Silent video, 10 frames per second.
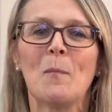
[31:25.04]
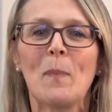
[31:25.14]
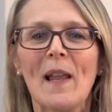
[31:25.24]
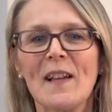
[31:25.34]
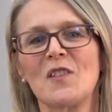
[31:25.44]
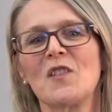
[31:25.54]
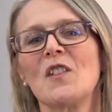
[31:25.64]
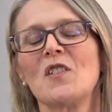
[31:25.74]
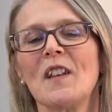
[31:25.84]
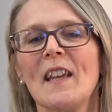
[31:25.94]
Blessed
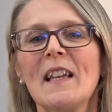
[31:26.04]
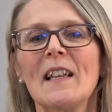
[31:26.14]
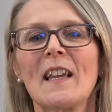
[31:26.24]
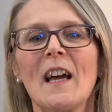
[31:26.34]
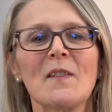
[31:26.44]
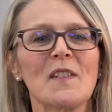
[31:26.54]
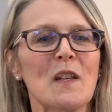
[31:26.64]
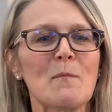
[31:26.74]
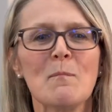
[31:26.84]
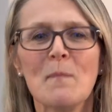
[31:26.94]
Church in Ealing have
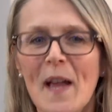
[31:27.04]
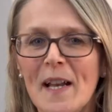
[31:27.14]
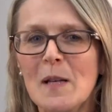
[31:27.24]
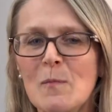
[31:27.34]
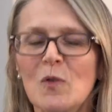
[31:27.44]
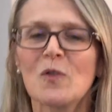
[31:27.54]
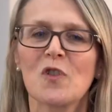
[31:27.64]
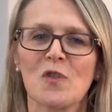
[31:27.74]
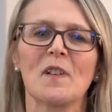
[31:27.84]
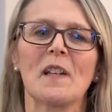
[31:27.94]
seen many more
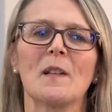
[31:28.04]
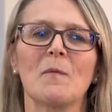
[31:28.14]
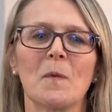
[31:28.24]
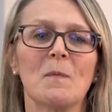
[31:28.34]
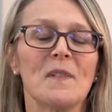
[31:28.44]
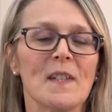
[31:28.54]
joining them from